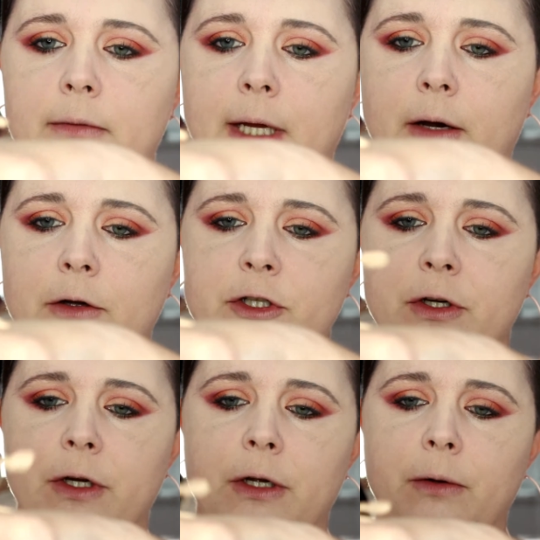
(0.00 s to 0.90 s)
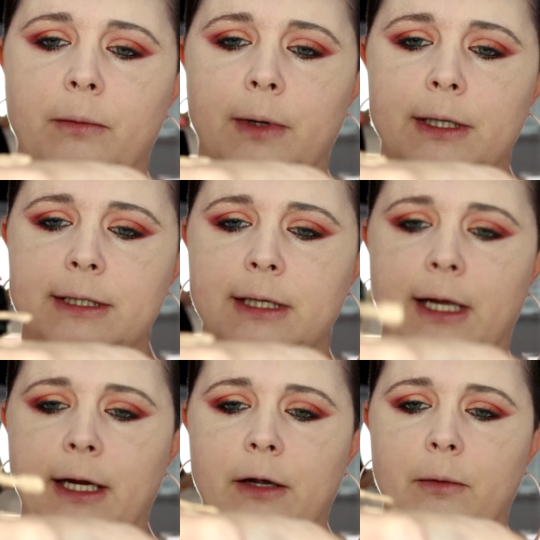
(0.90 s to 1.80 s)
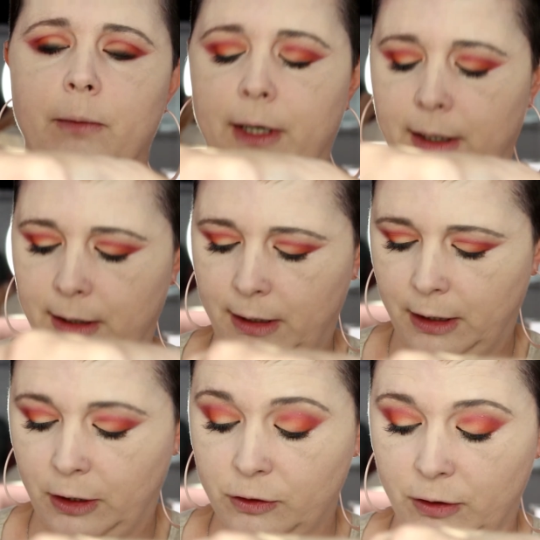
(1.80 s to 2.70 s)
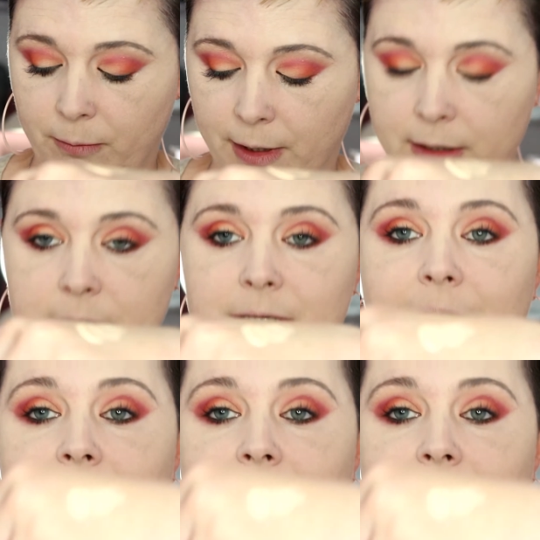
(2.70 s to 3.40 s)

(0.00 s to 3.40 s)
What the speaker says: Now I'll show you what it's like when you don't mix